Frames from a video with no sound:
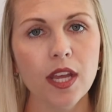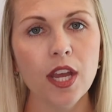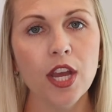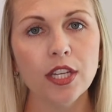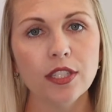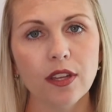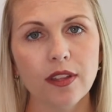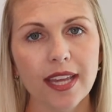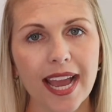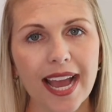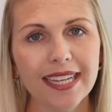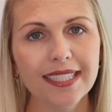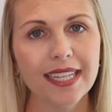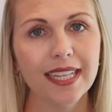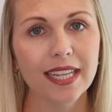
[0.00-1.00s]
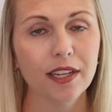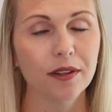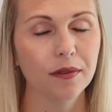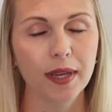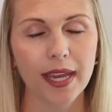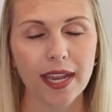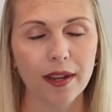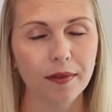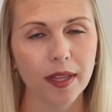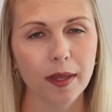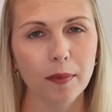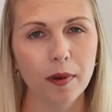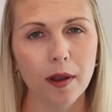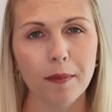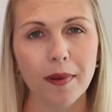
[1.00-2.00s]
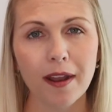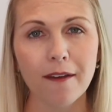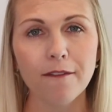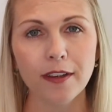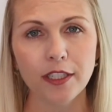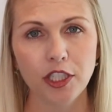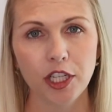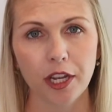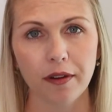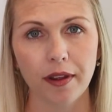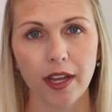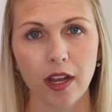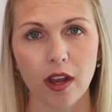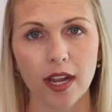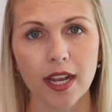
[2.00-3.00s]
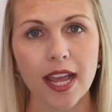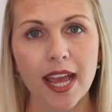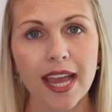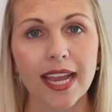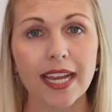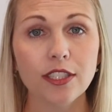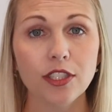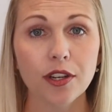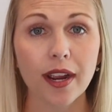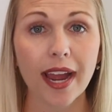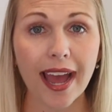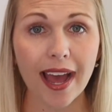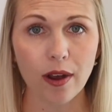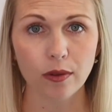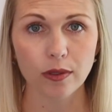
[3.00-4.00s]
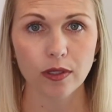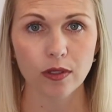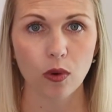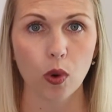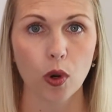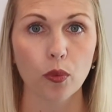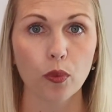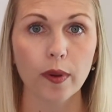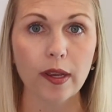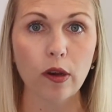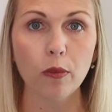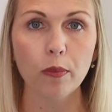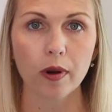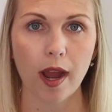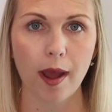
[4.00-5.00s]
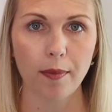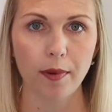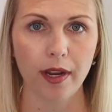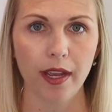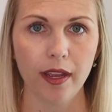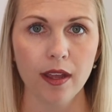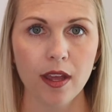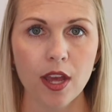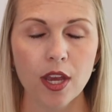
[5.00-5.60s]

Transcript: So the asset that you can't really put a beneficiary on is your house or real property.